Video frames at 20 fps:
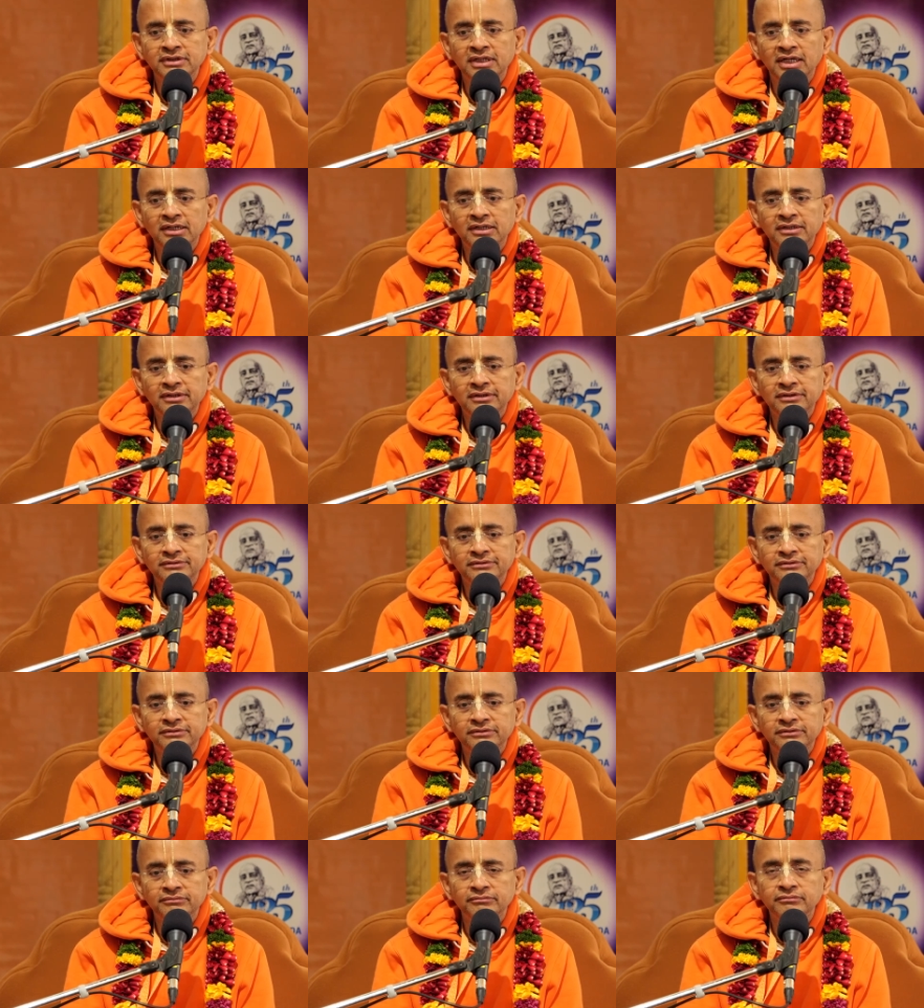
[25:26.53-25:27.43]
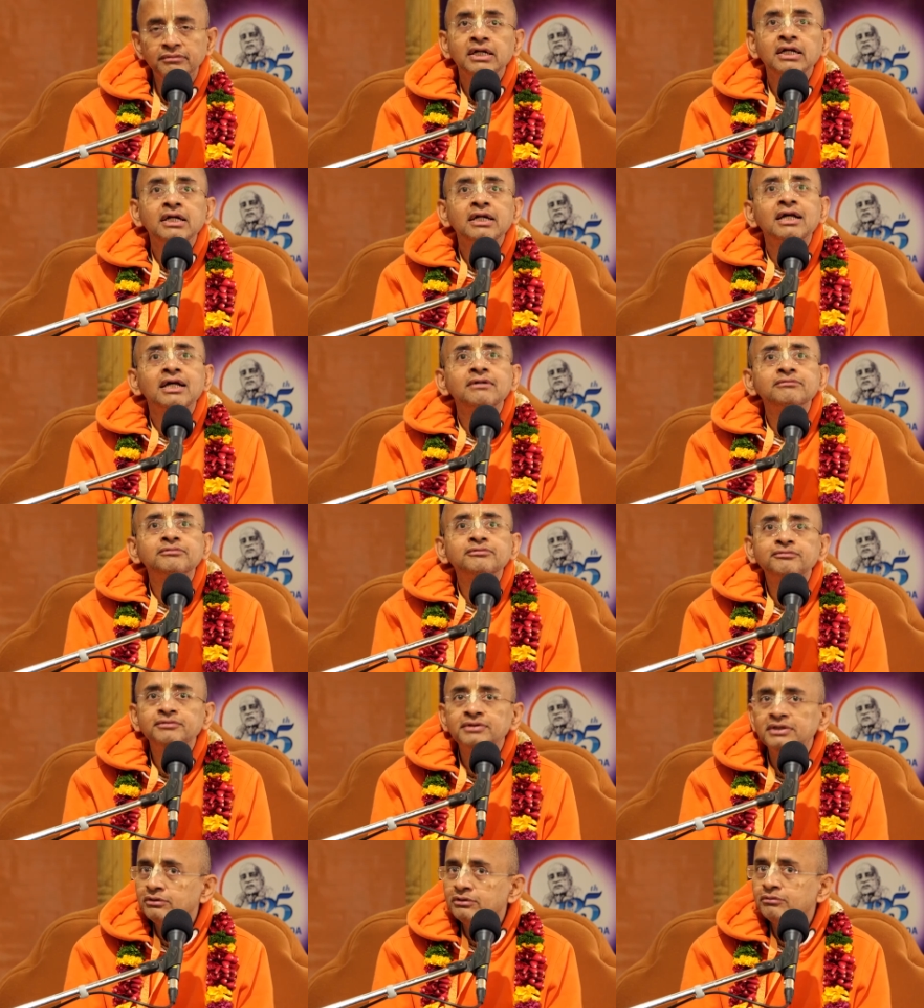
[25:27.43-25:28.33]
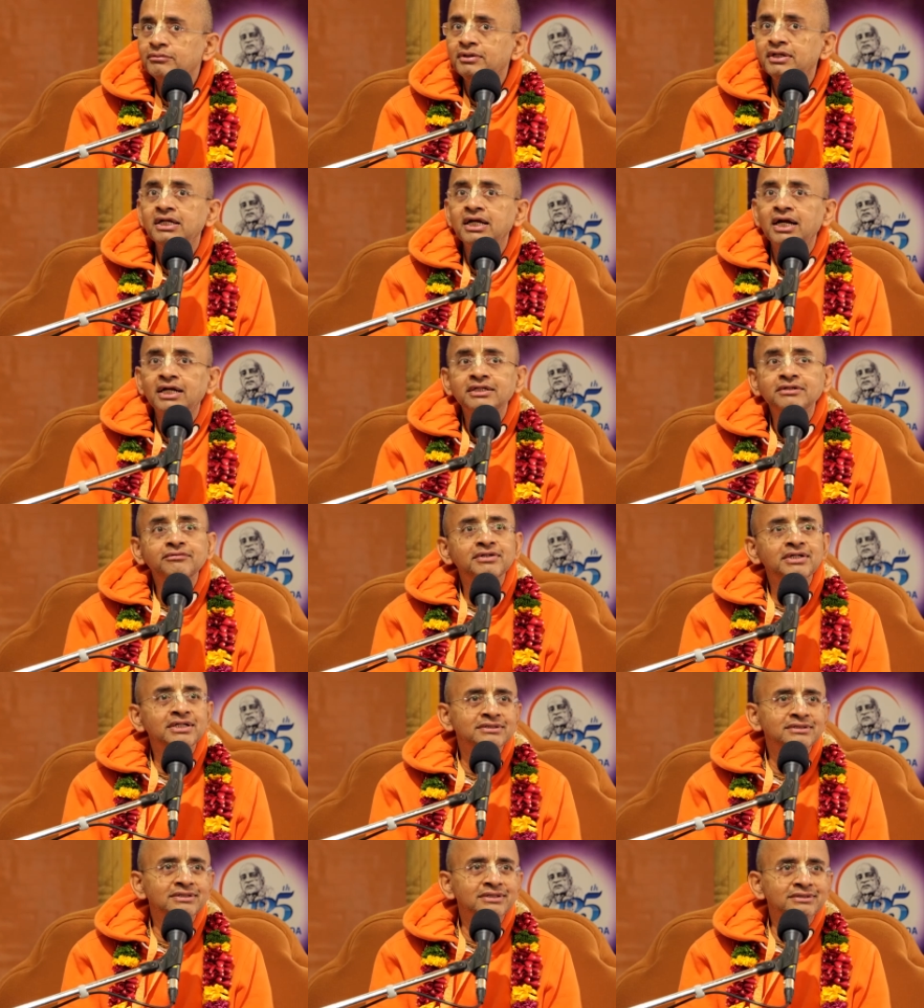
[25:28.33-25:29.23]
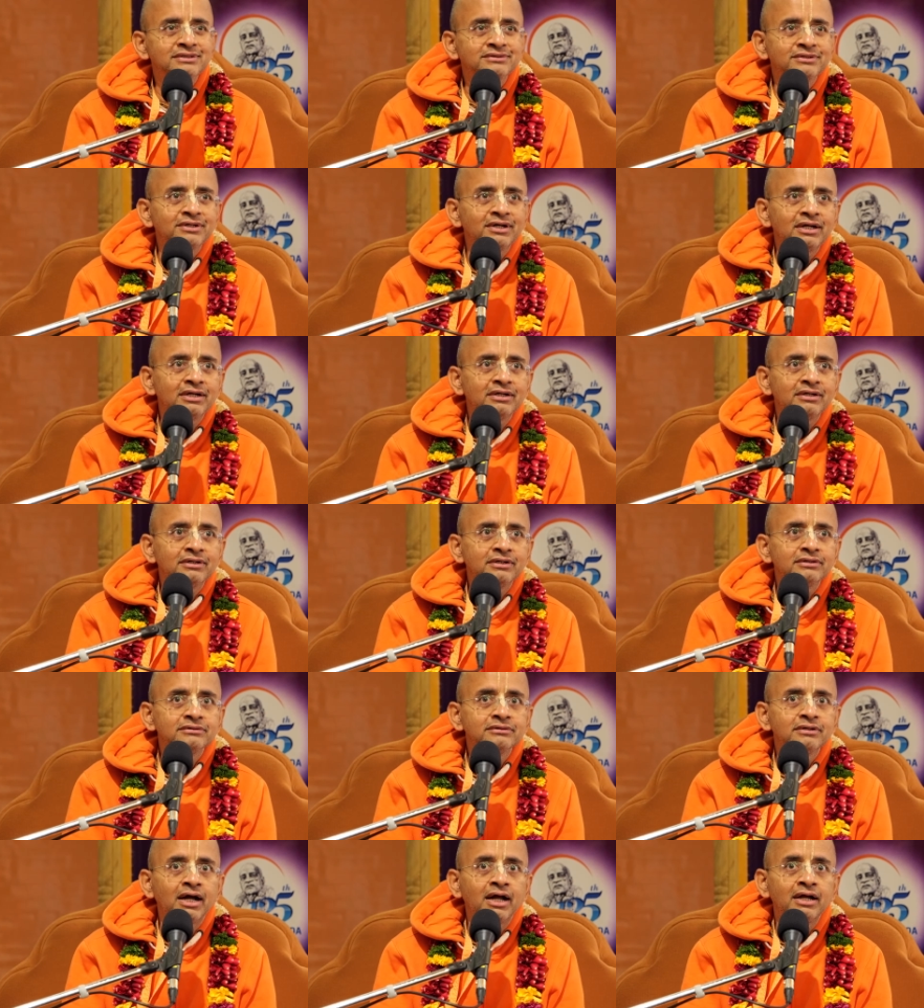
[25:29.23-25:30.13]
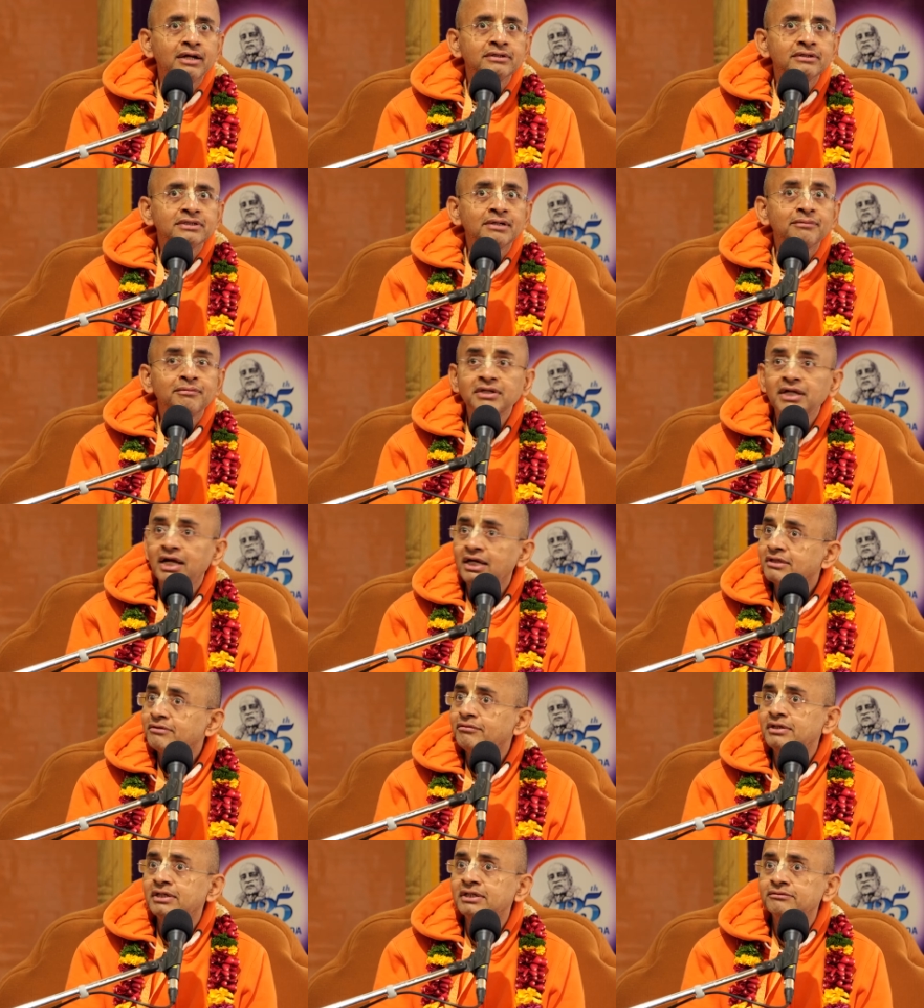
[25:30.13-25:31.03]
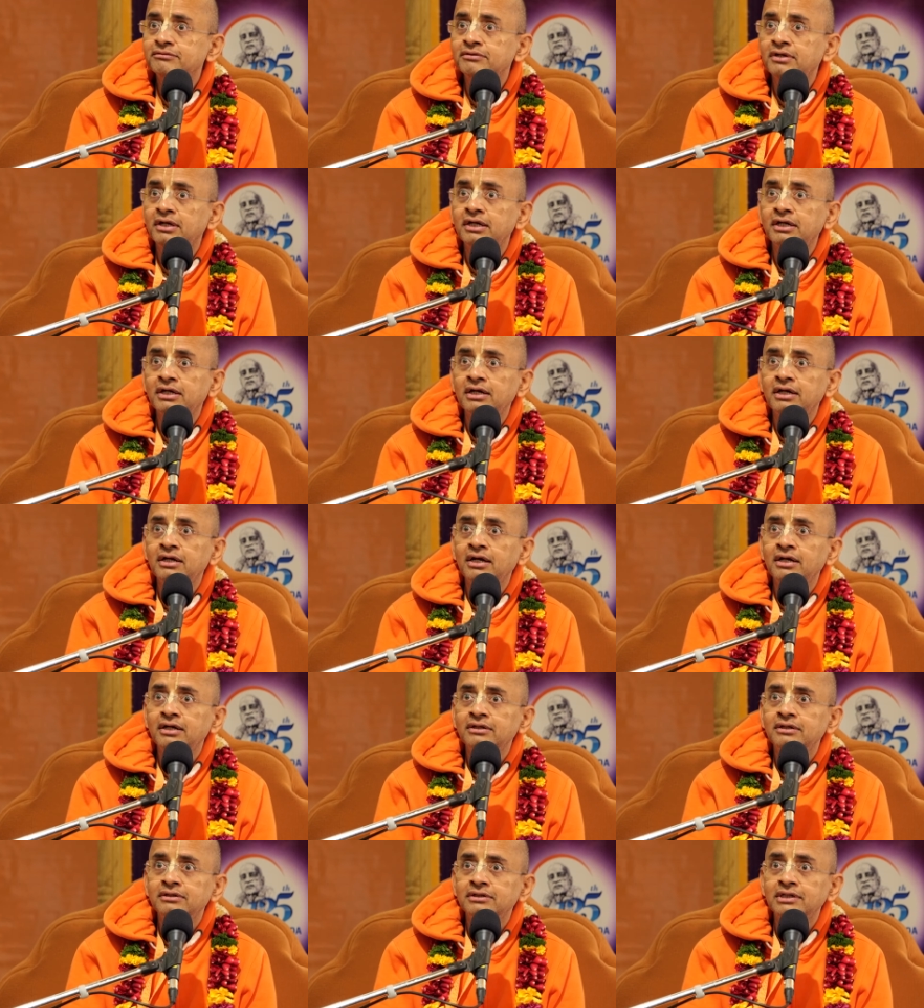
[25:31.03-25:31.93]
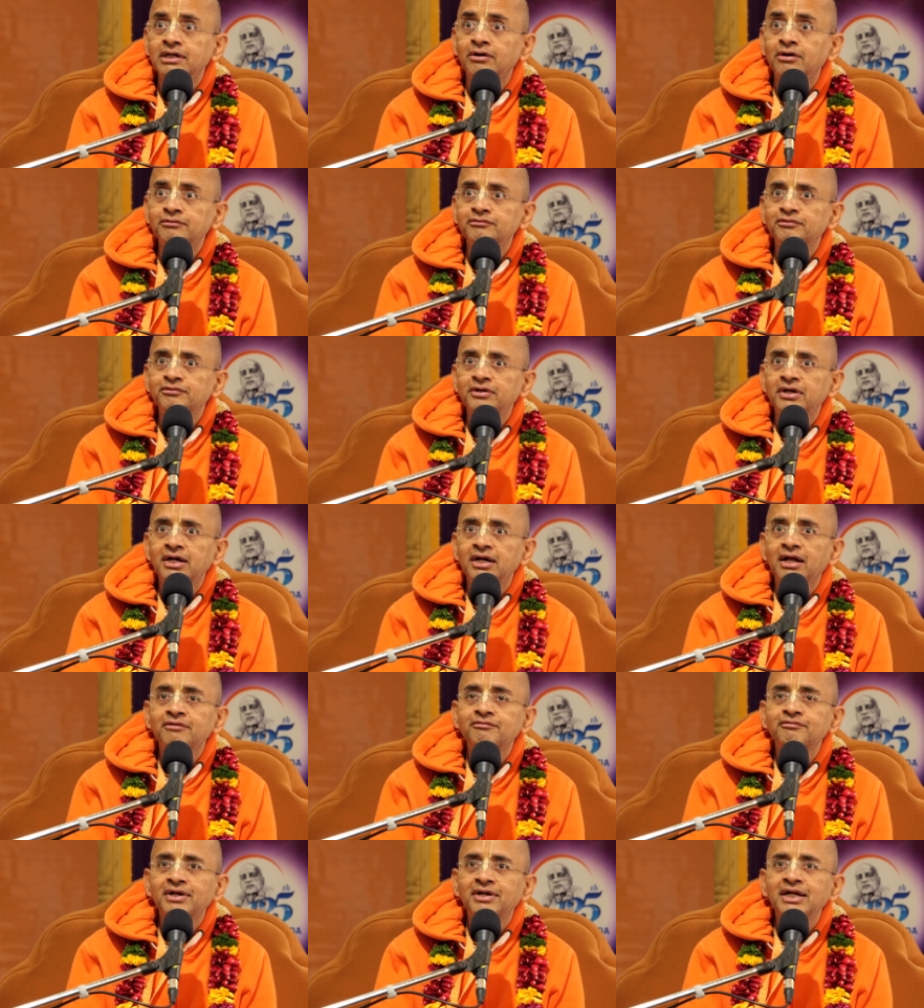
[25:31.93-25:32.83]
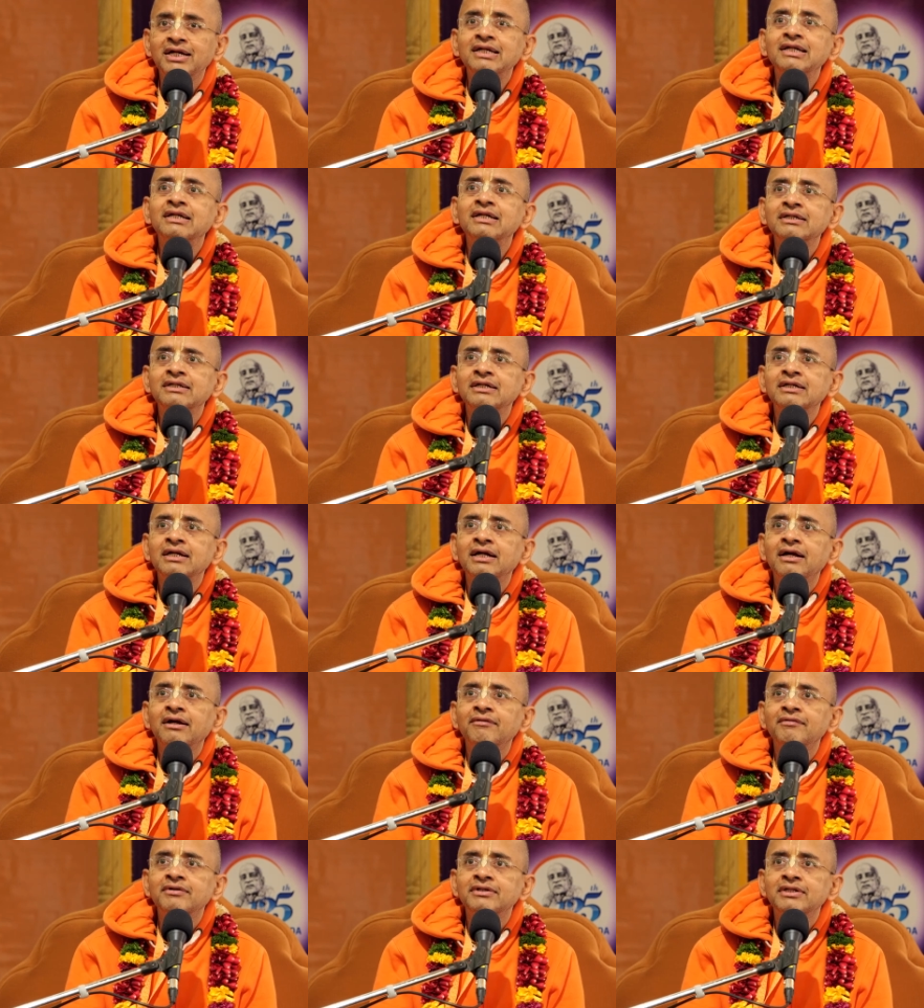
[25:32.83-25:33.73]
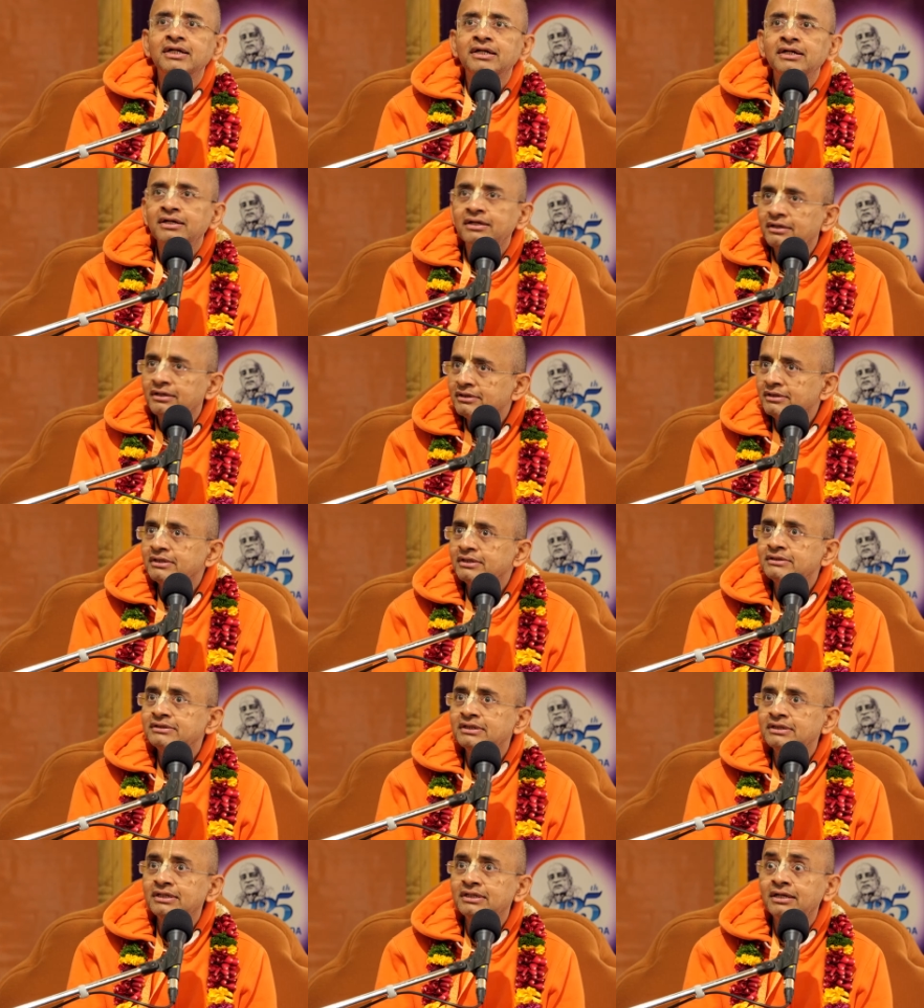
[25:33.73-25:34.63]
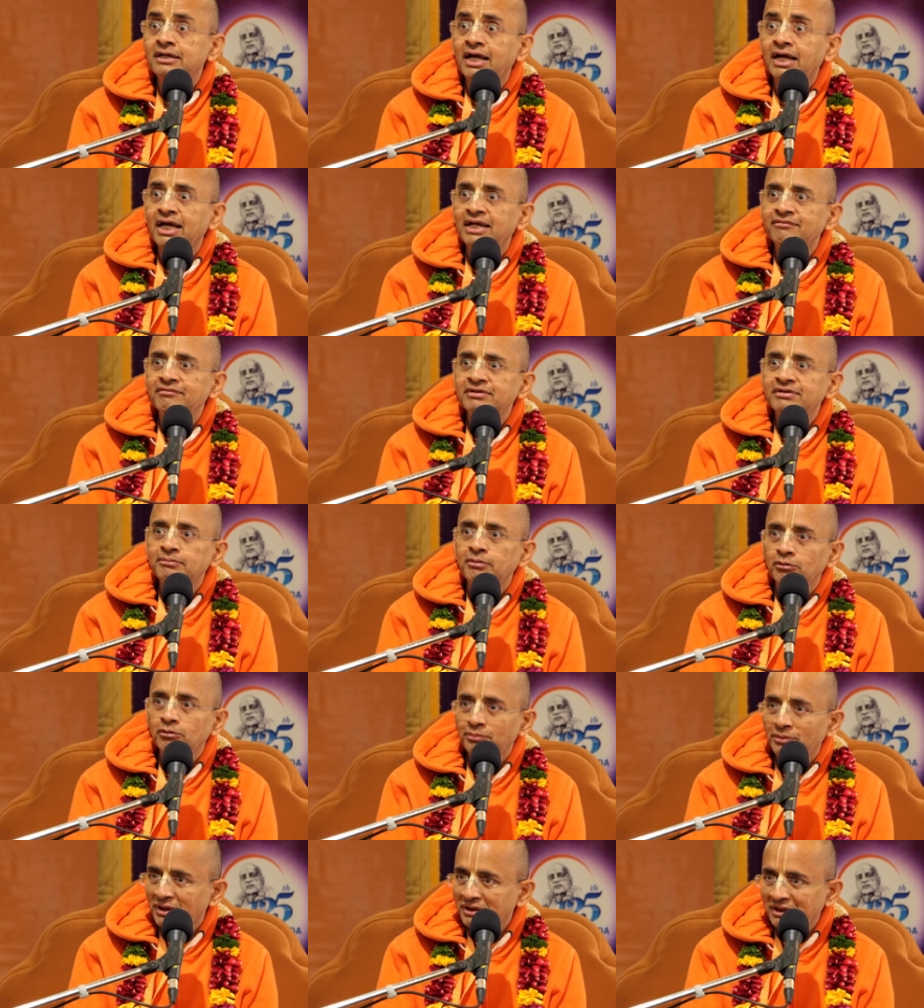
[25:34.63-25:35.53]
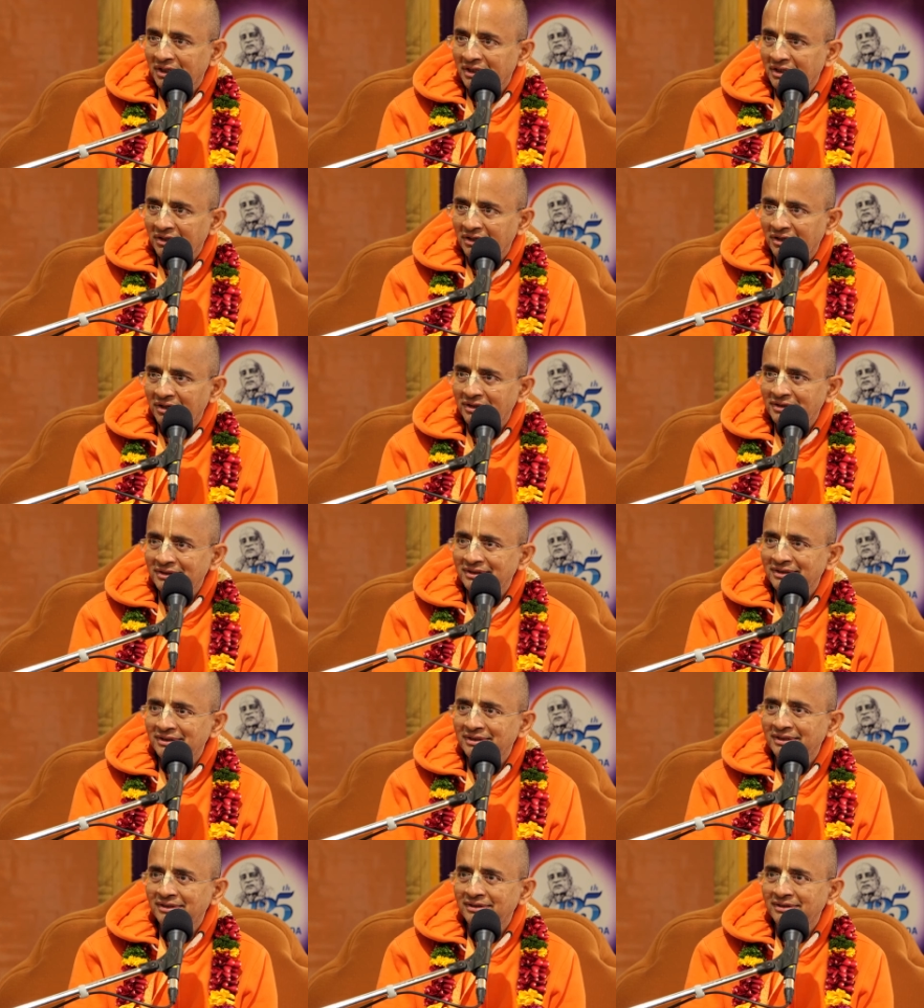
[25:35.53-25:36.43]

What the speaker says: that many times we do many activities in ISKCON, and some of the activities we are little doubtful and afraid whether is it in line with Prabhupada or not.